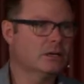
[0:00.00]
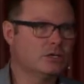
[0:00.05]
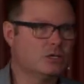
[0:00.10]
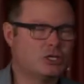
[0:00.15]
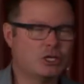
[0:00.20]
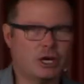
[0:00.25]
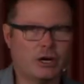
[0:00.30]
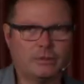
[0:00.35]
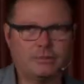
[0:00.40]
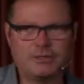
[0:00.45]

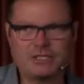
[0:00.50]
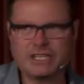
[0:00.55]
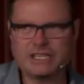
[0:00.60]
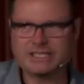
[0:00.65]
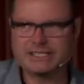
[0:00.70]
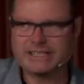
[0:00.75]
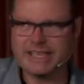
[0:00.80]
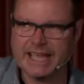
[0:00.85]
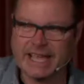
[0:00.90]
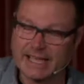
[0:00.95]
Job
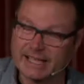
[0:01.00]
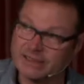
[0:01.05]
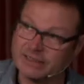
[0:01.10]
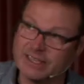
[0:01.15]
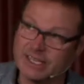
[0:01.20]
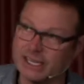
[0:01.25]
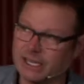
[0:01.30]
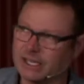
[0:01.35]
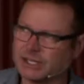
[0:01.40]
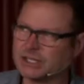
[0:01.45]
says that
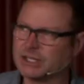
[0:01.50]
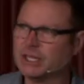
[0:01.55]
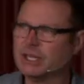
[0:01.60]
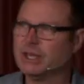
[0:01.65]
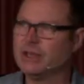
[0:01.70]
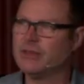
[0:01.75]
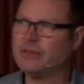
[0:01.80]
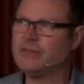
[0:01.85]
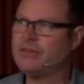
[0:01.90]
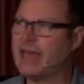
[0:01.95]
this,
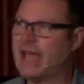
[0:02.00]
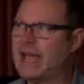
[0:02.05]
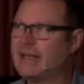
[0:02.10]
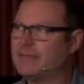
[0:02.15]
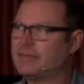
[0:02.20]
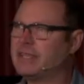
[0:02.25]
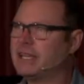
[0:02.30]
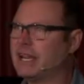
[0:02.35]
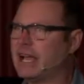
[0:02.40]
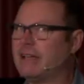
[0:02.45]

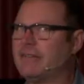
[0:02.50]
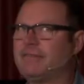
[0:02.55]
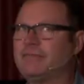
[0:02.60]
that that I